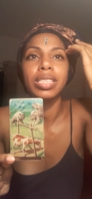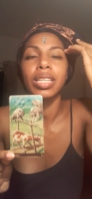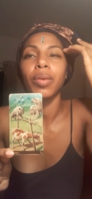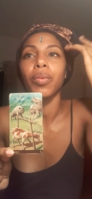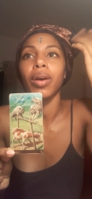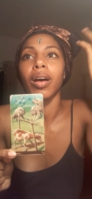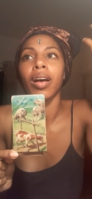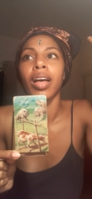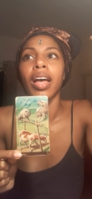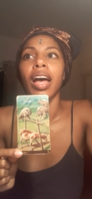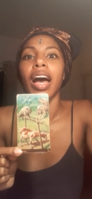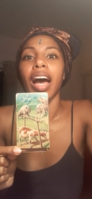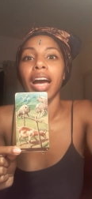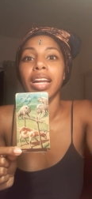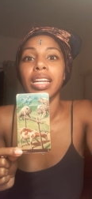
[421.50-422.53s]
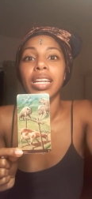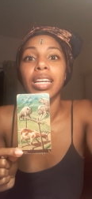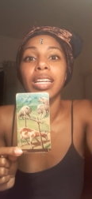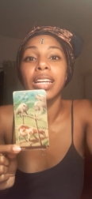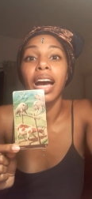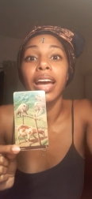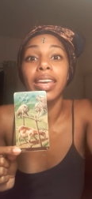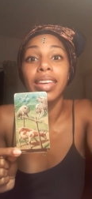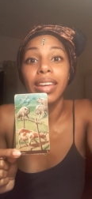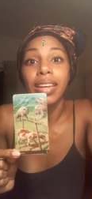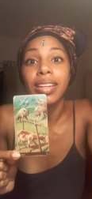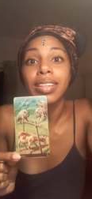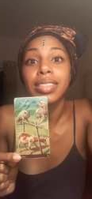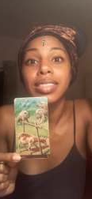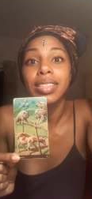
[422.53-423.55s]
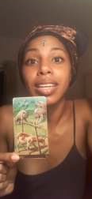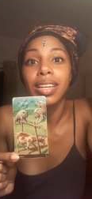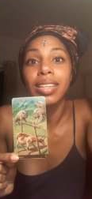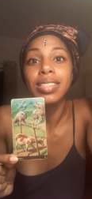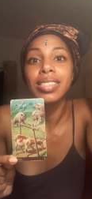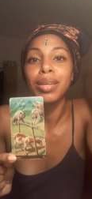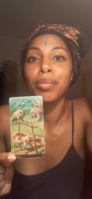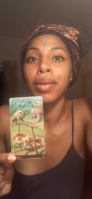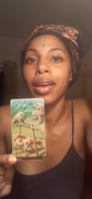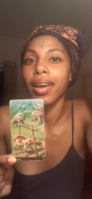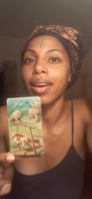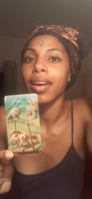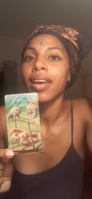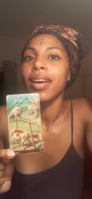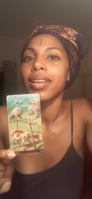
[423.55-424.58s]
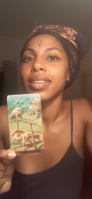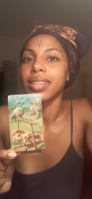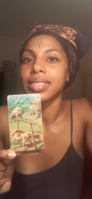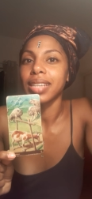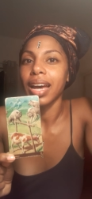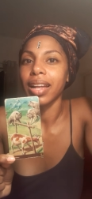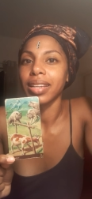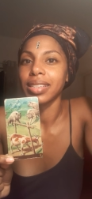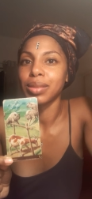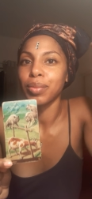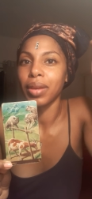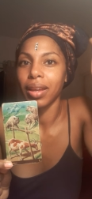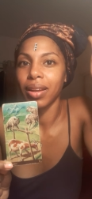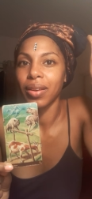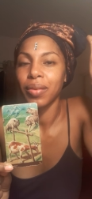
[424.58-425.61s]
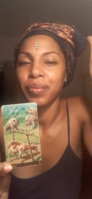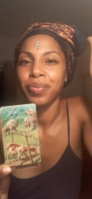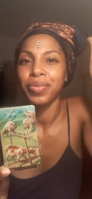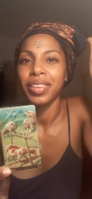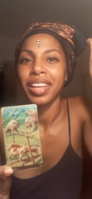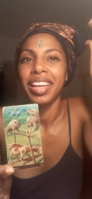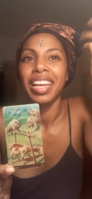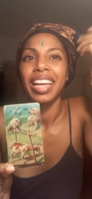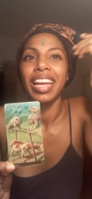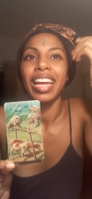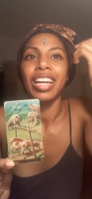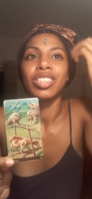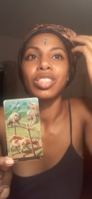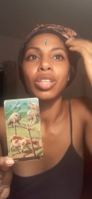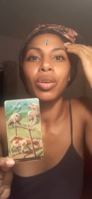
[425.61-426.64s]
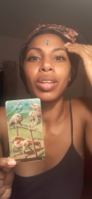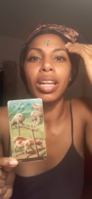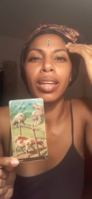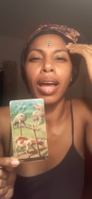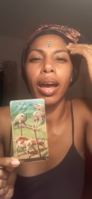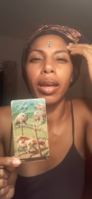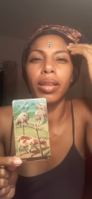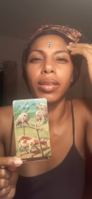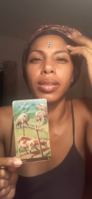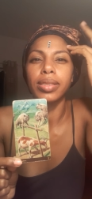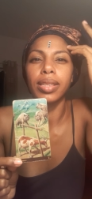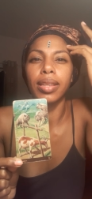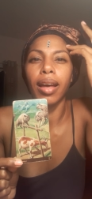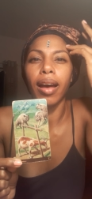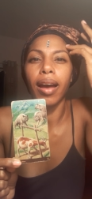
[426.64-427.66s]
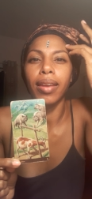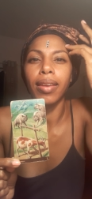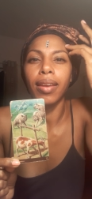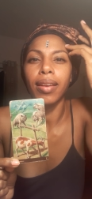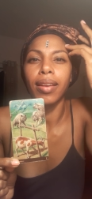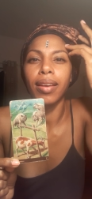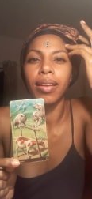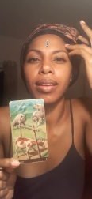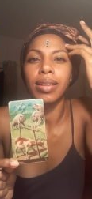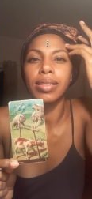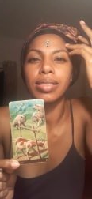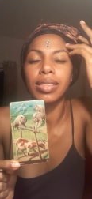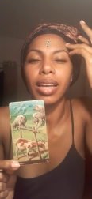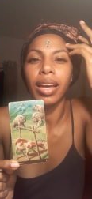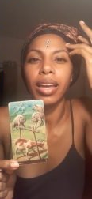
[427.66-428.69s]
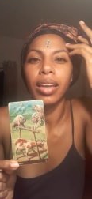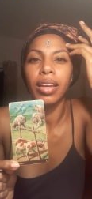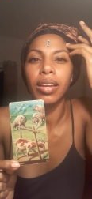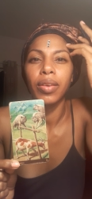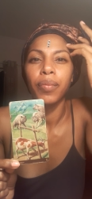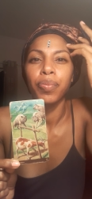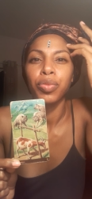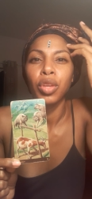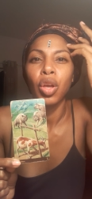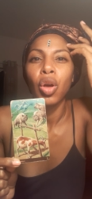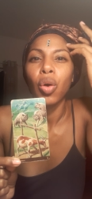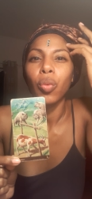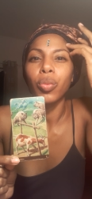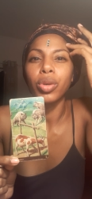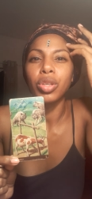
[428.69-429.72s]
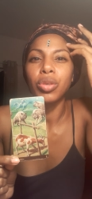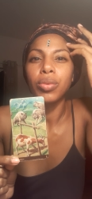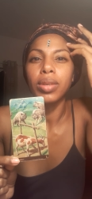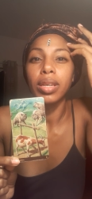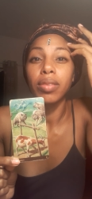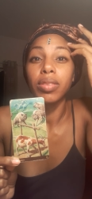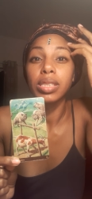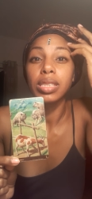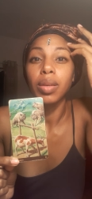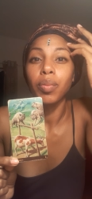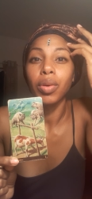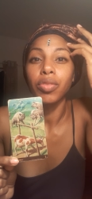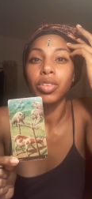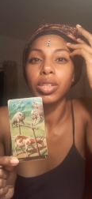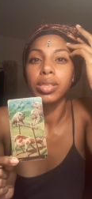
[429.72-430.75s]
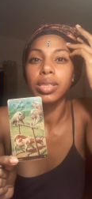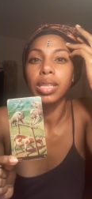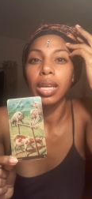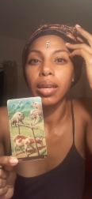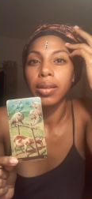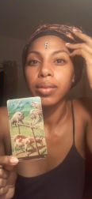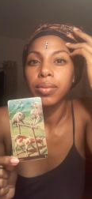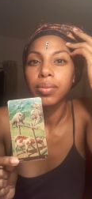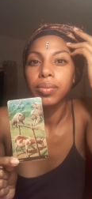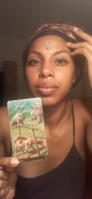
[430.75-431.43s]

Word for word: He said, well, I need hyena skin to make the talisman. And so the lion looks at the hyena and he's like, Will you give us some of your skin?